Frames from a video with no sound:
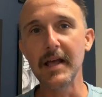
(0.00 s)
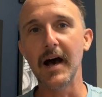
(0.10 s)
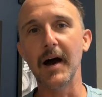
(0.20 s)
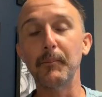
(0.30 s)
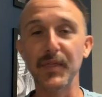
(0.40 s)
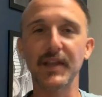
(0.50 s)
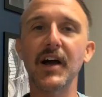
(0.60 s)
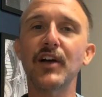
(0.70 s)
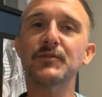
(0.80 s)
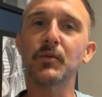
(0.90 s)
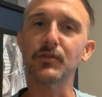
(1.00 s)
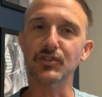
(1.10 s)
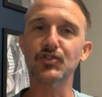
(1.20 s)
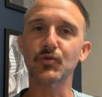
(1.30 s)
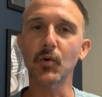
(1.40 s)
Uh, but the gospel
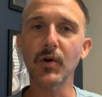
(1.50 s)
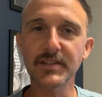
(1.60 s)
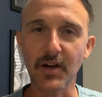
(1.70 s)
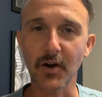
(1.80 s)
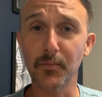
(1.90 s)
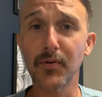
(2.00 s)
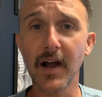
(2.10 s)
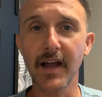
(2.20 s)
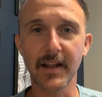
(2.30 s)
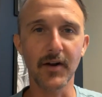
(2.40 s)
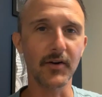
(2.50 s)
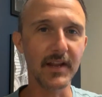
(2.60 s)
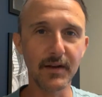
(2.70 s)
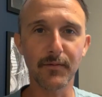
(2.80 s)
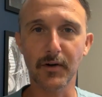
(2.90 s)
destroys our pride and our
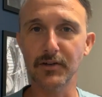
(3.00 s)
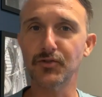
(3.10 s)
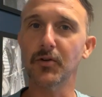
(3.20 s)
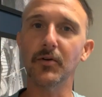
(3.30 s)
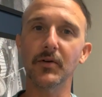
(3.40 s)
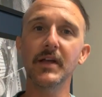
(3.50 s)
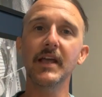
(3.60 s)
need for control